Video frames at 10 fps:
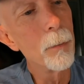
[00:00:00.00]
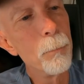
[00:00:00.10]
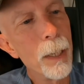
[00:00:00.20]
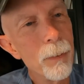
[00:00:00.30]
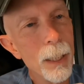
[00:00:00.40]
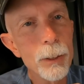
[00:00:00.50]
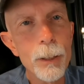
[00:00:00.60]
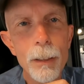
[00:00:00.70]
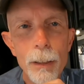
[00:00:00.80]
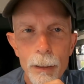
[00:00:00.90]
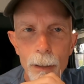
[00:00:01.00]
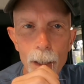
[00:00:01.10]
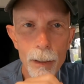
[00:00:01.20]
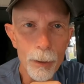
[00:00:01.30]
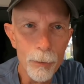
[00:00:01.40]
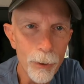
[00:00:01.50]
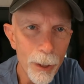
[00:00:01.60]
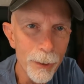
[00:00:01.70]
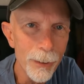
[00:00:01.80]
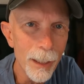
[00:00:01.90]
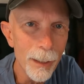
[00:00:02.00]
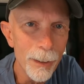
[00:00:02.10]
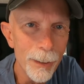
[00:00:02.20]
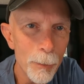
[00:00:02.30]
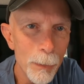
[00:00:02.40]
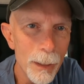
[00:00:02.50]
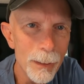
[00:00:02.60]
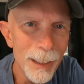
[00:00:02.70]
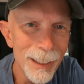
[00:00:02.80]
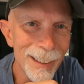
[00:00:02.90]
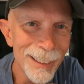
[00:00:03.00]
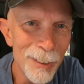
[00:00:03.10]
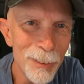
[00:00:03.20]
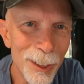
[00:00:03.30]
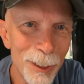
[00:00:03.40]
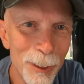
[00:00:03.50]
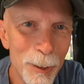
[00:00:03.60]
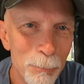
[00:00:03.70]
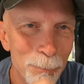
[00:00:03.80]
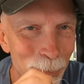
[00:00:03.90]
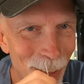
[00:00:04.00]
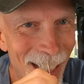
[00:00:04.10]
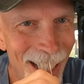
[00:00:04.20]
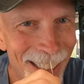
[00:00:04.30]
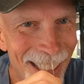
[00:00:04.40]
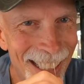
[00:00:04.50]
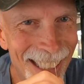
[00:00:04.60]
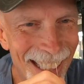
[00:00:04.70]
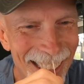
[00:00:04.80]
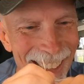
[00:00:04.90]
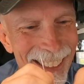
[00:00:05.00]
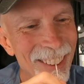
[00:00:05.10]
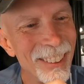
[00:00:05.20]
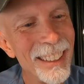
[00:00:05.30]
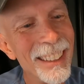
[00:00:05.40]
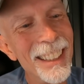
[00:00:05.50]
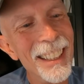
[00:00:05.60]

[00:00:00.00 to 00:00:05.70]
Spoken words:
maybe I should look a little farther ahead on there because I didn't leave a little loop, but I think I can get to it.